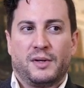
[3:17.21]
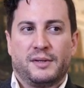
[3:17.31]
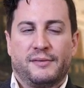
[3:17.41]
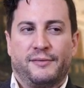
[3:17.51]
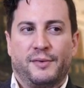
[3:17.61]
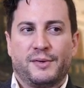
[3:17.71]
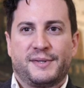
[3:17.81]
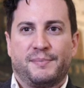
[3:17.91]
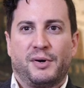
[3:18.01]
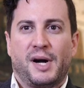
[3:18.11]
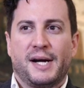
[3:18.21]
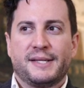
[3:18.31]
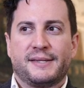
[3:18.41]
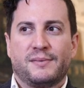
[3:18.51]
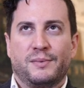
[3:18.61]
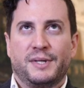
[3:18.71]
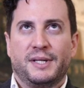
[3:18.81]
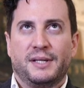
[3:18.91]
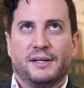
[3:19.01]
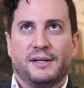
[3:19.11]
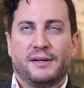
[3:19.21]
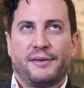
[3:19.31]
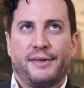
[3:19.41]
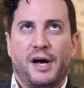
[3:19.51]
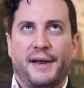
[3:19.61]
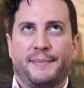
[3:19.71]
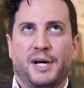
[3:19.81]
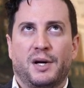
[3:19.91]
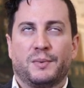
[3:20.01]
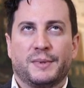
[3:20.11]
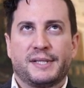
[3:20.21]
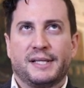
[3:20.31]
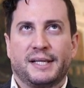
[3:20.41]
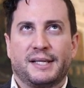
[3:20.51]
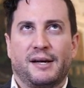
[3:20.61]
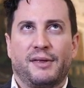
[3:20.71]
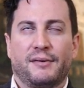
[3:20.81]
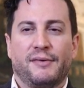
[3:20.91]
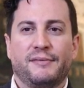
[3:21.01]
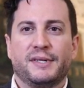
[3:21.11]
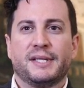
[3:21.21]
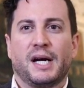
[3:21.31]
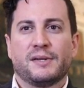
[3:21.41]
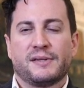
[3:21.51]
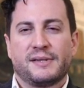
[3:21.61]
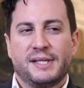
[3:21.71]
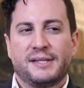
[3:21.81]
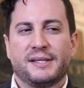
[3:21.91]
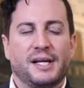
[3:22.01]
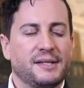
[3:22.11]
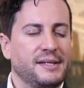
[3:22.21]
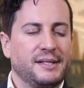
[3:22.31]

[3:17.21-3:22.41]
the first price we uh, thought about was like, I think 50,000, 60,000.